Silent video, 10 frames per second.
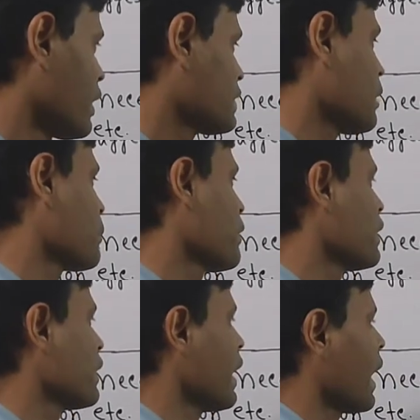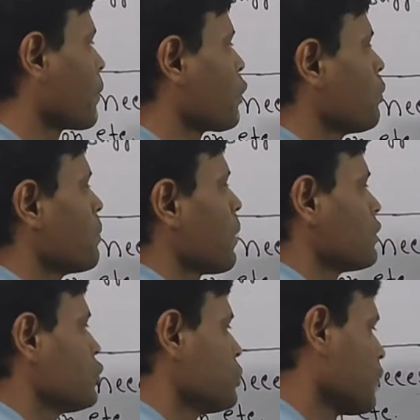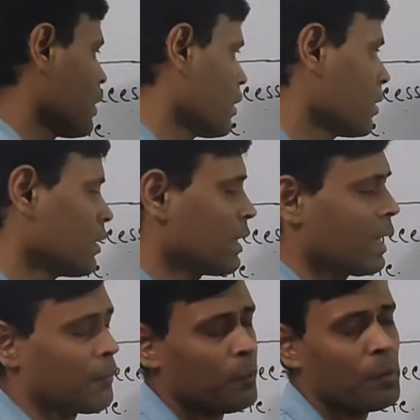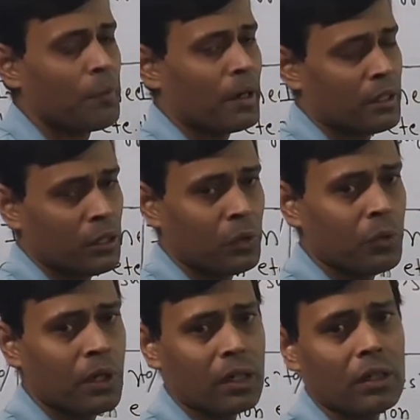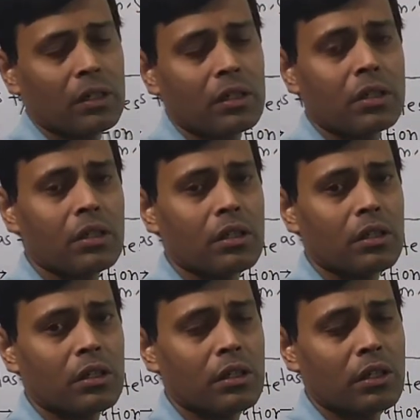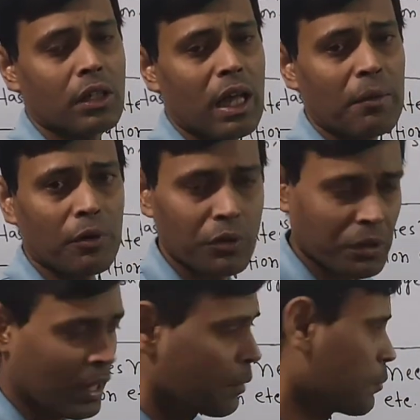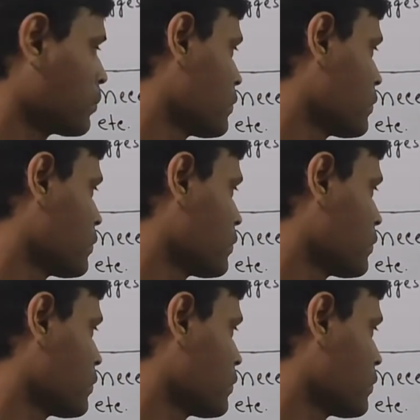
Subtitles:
example, they have to be punctual, they have to be particular about time.